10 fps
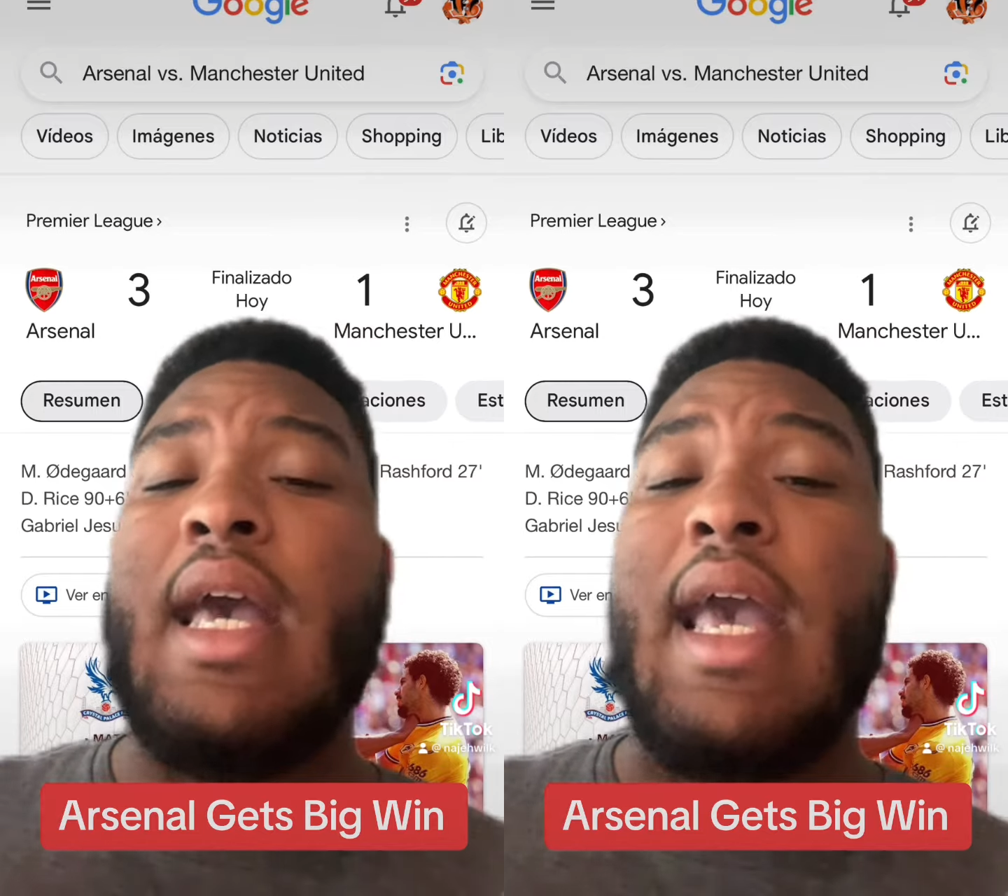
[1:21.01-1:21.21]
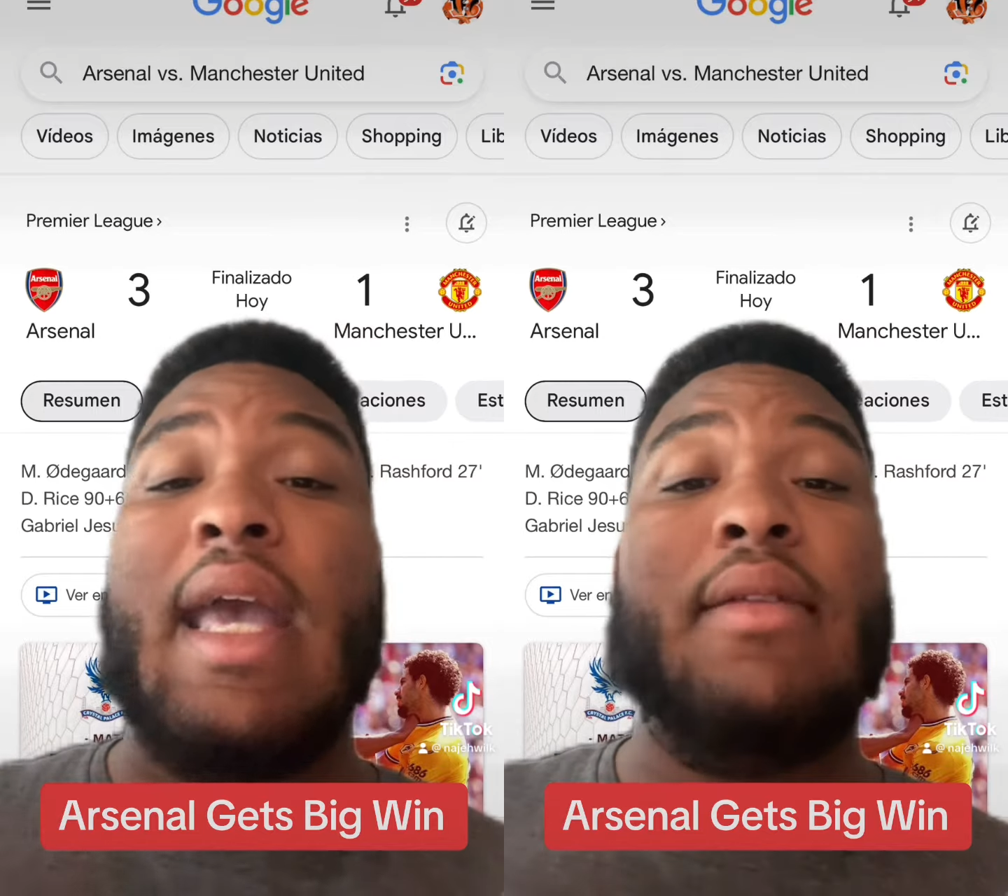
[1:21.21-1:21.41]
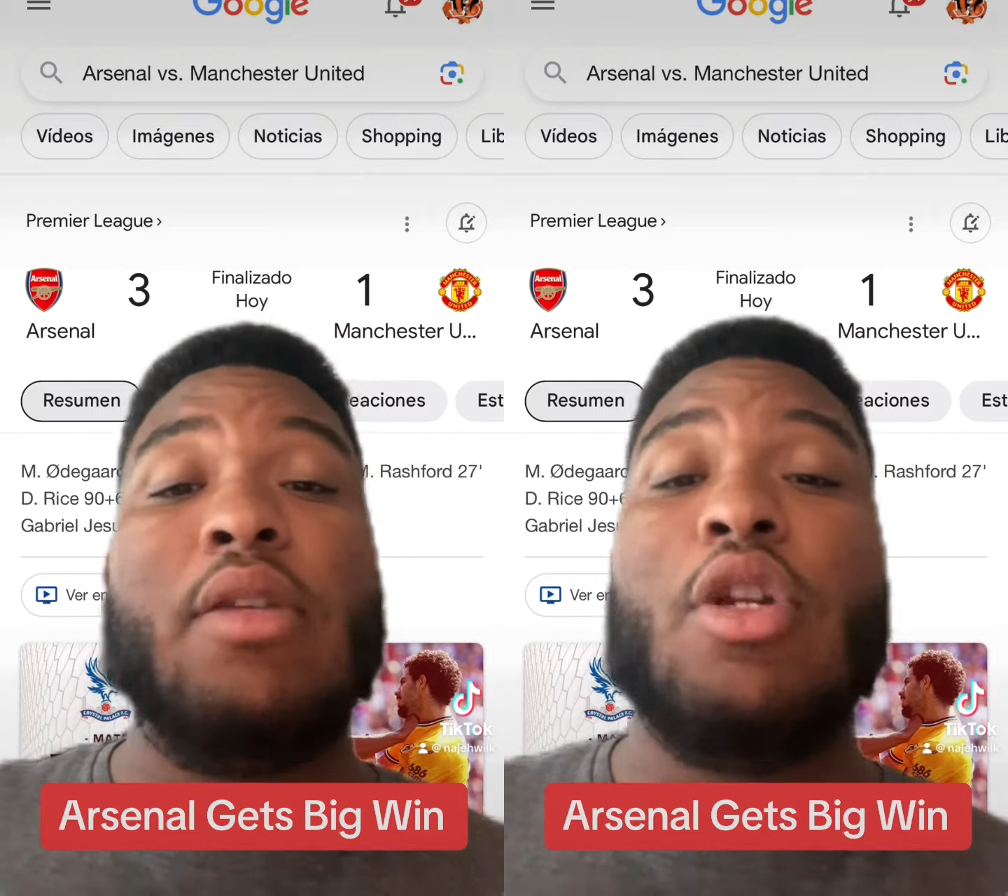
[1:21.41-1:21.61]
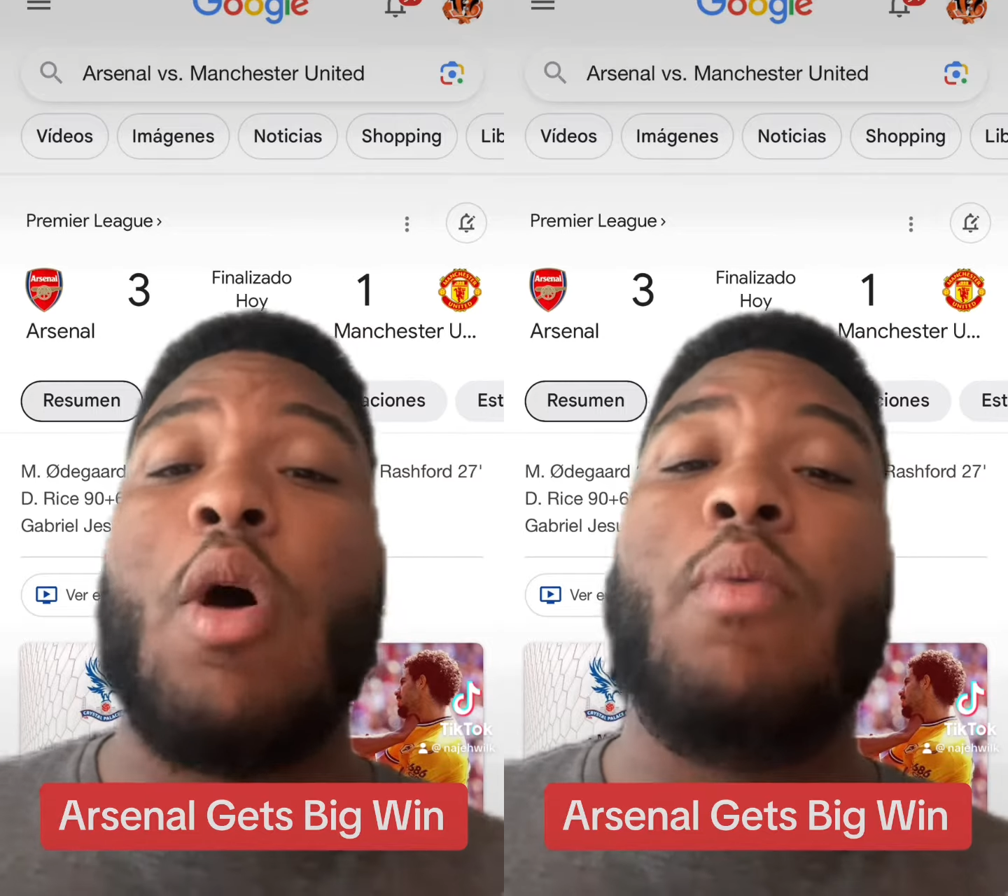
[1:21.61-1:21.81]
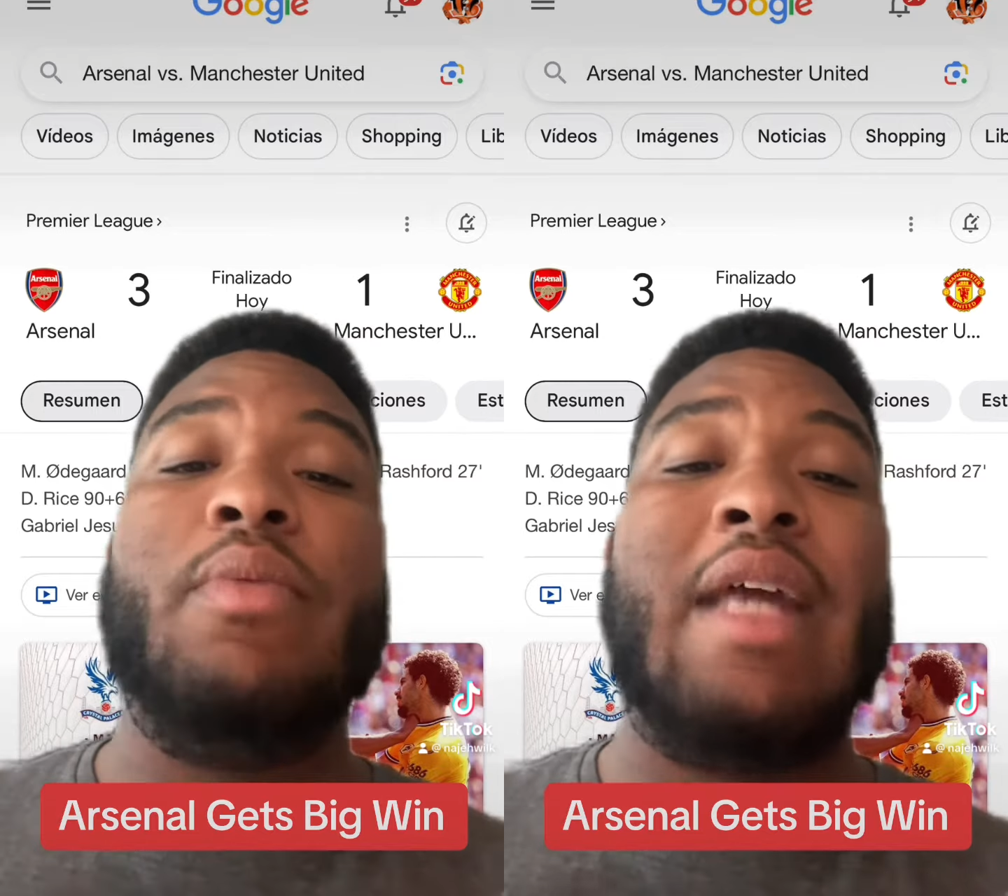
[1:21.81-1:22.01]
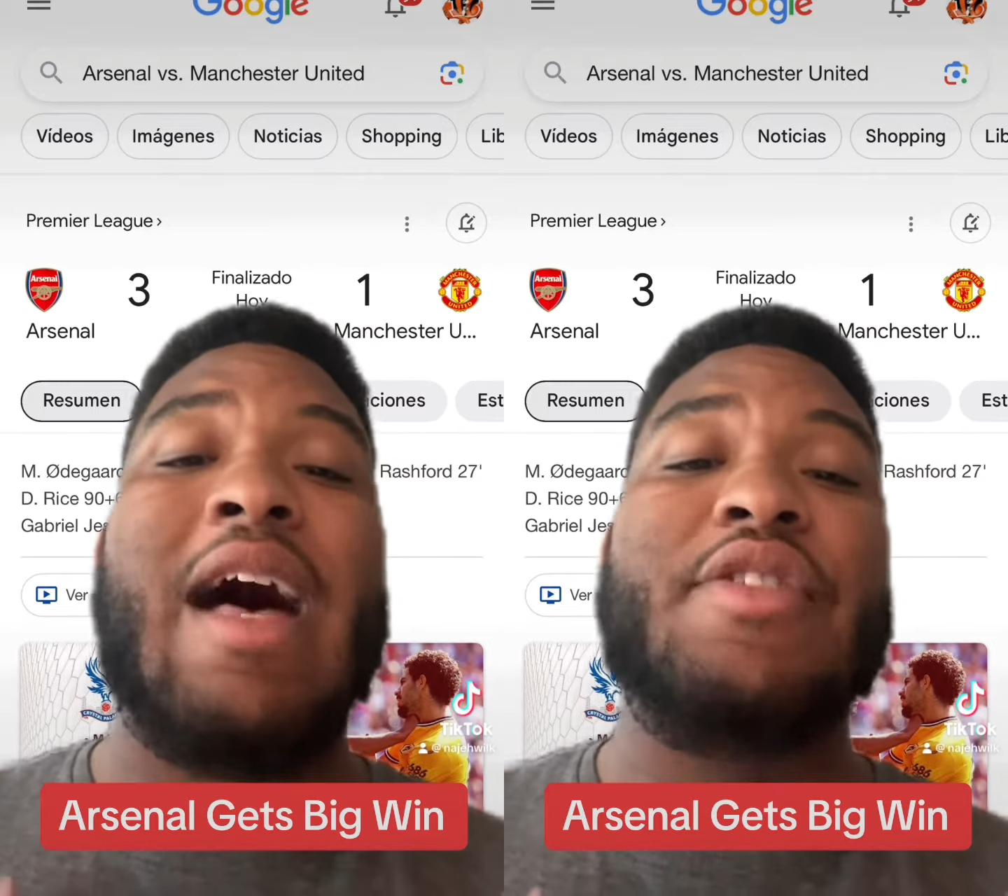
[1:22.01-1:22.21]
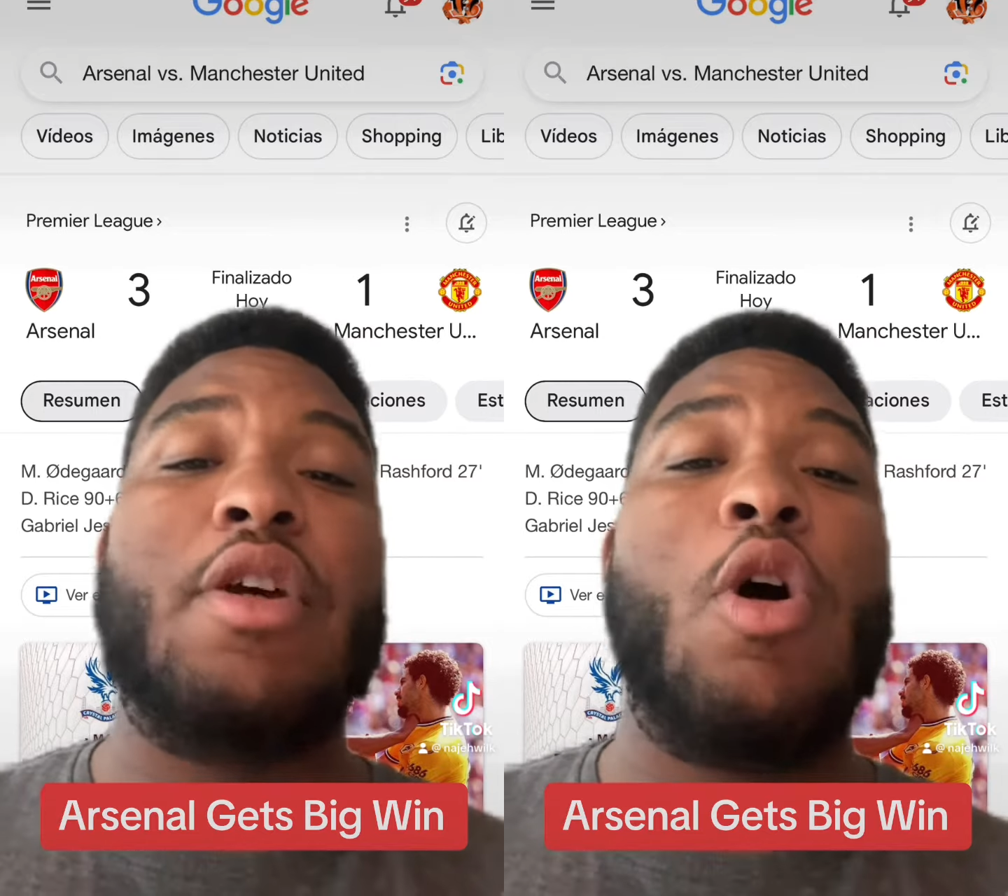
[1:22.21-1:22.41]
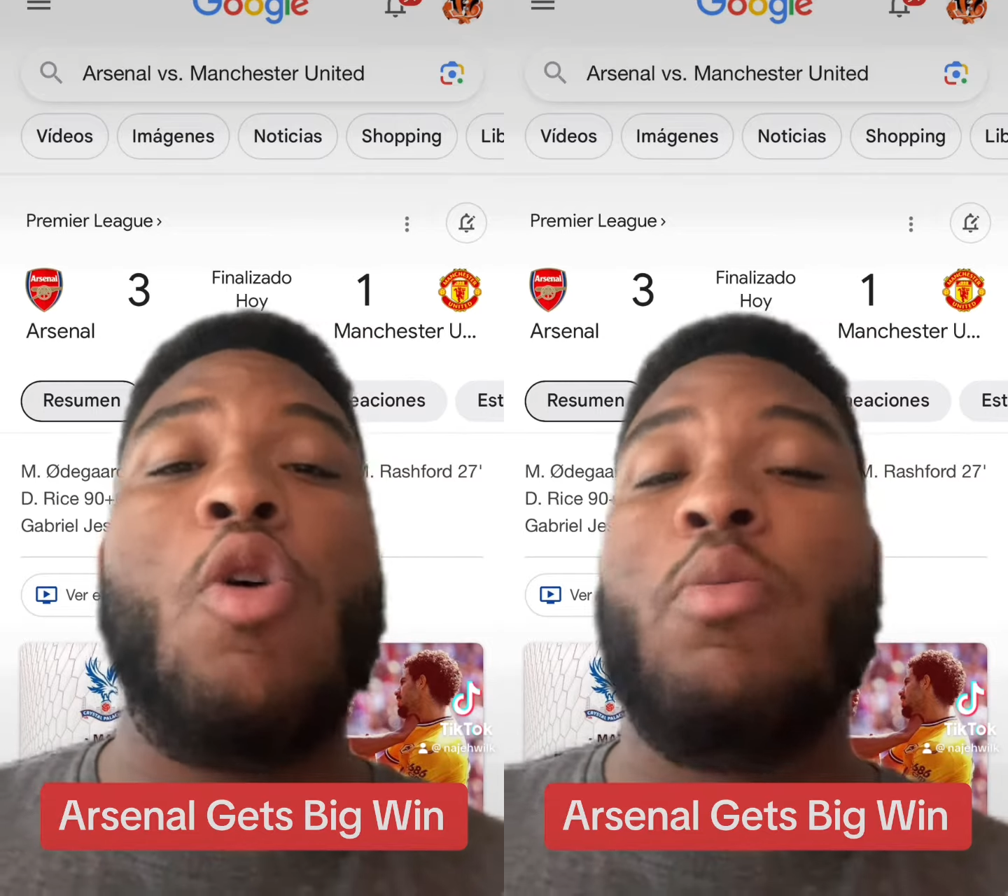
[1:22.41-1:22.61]
And, you know, Niles at
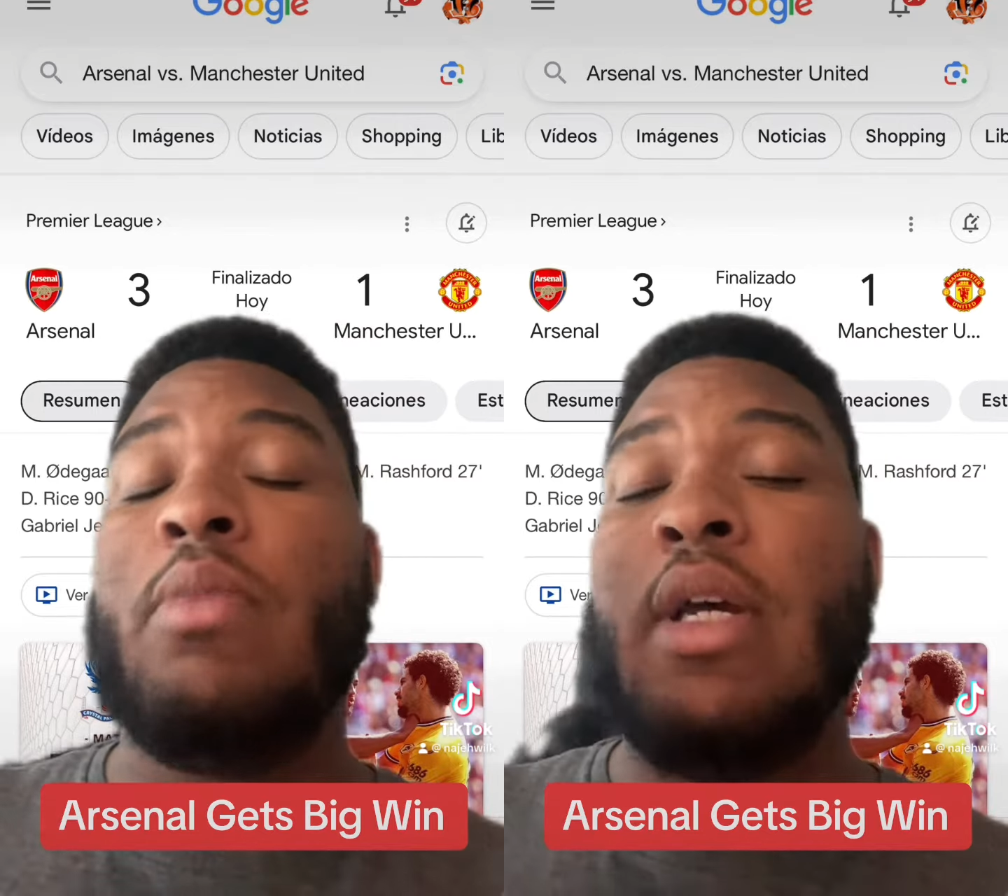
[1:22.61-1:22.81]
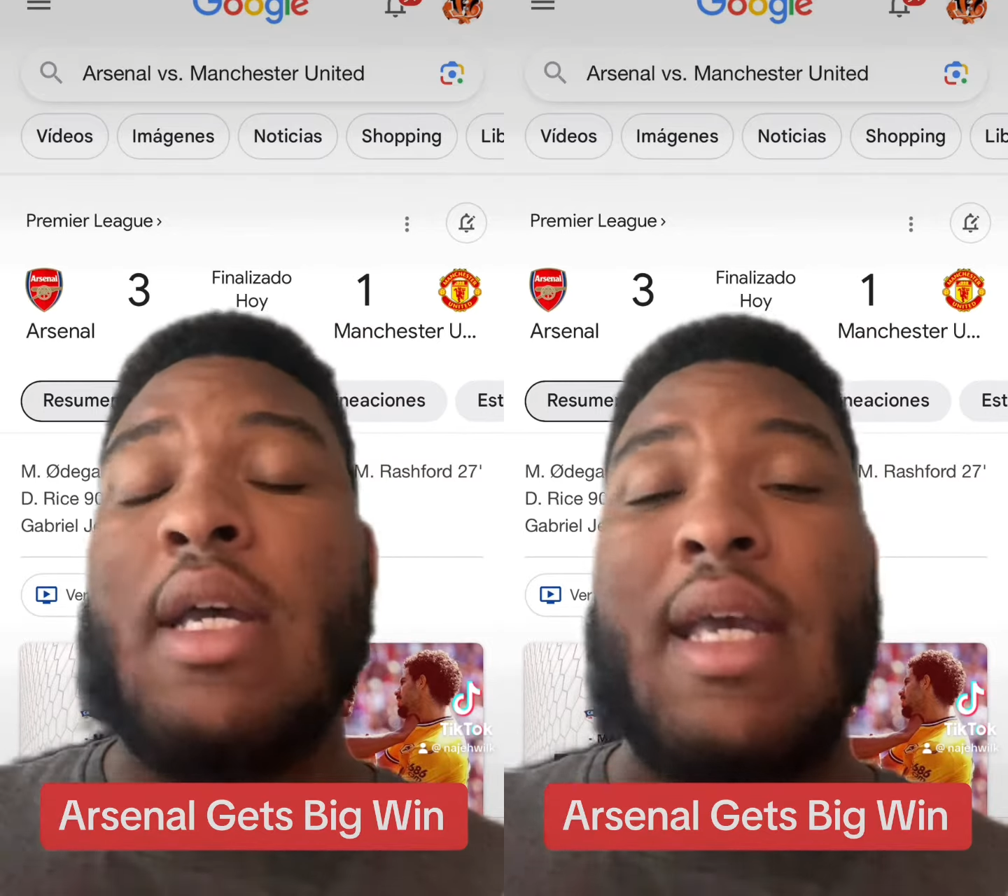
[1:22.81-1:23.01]
home.